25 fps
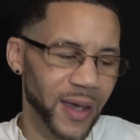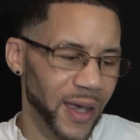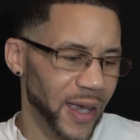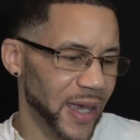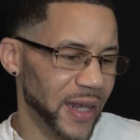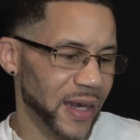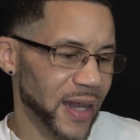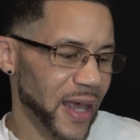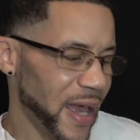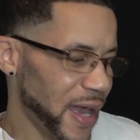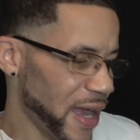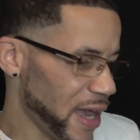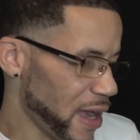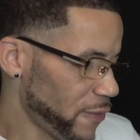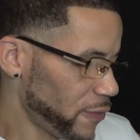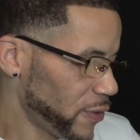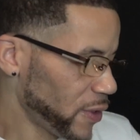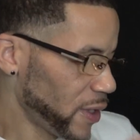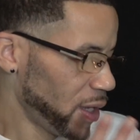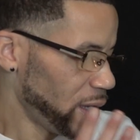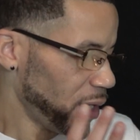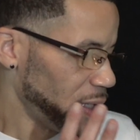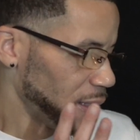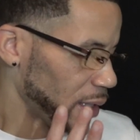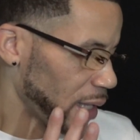and have
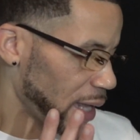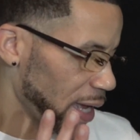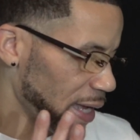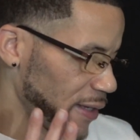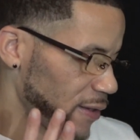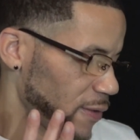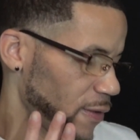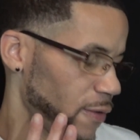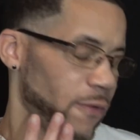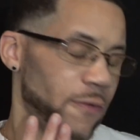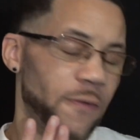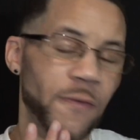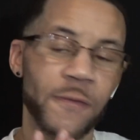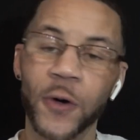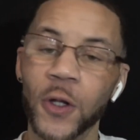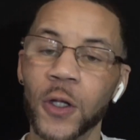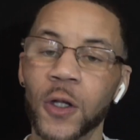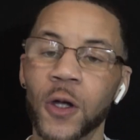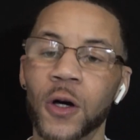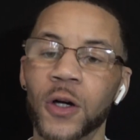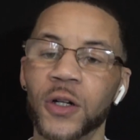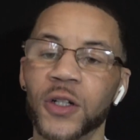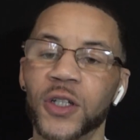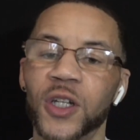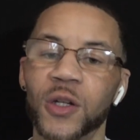like full
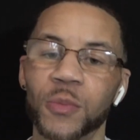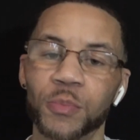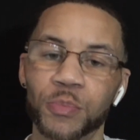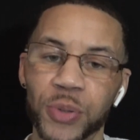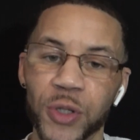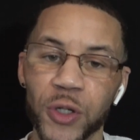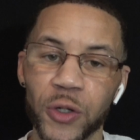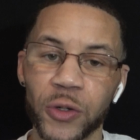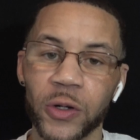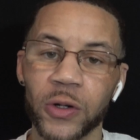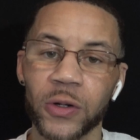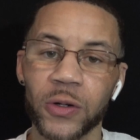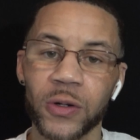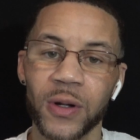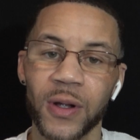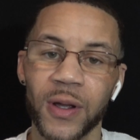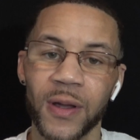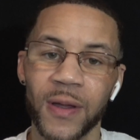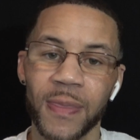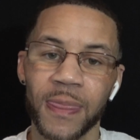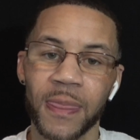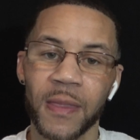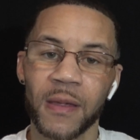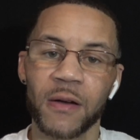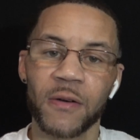on computer
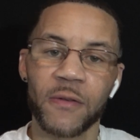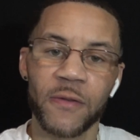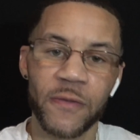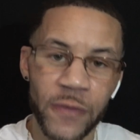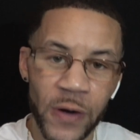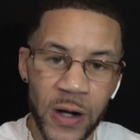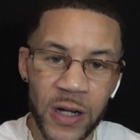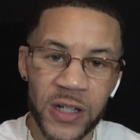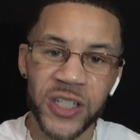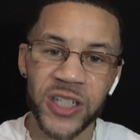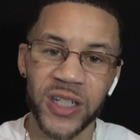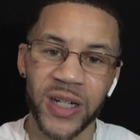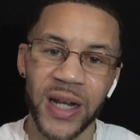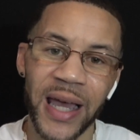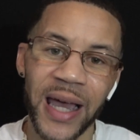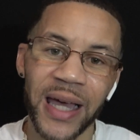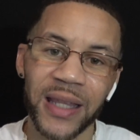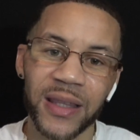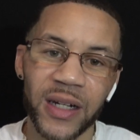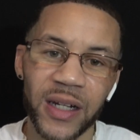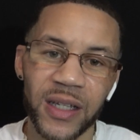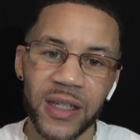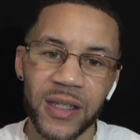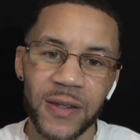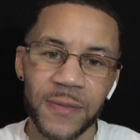
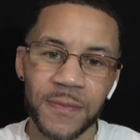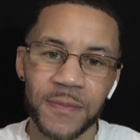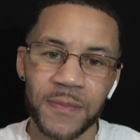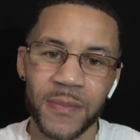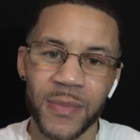functionality.